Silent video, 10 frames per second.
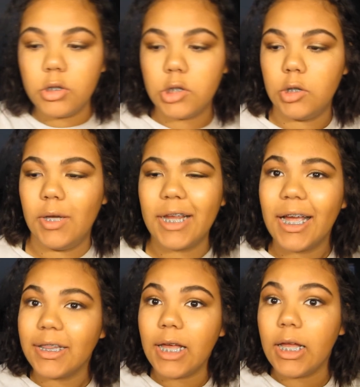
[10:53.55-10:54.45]
So I
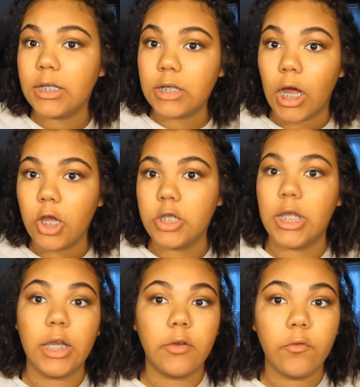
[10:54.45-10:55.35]
got that entire
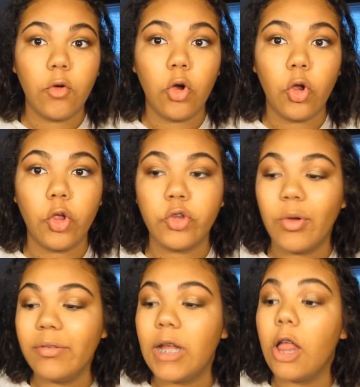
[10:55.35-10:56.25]
set for
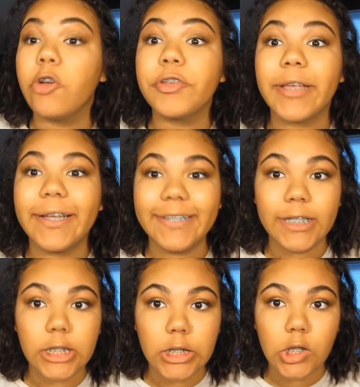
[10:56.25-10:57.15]
$12.
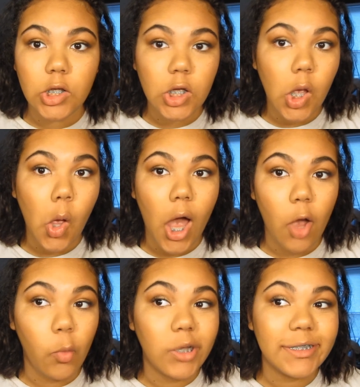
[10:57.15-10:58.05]

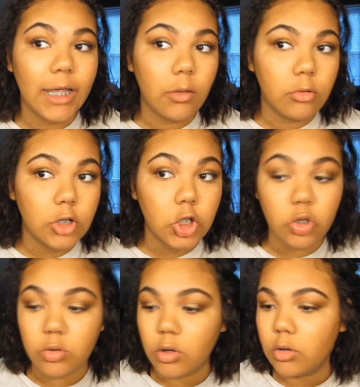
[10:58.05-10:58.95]
I was able to
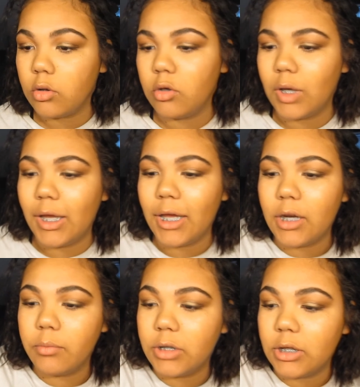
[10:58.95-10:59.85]
use, okay, I
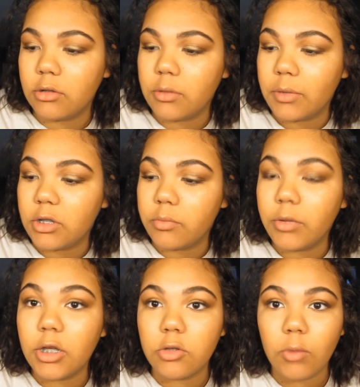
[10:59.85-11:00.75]
gotta blend out some of this
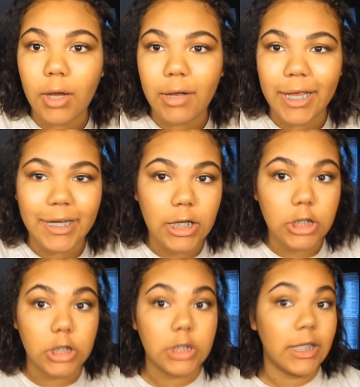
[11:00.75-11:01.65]
blush. Wow, I can
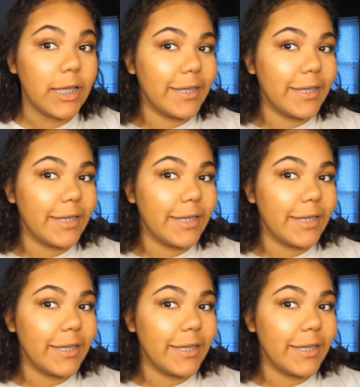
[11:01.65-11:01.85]
actually see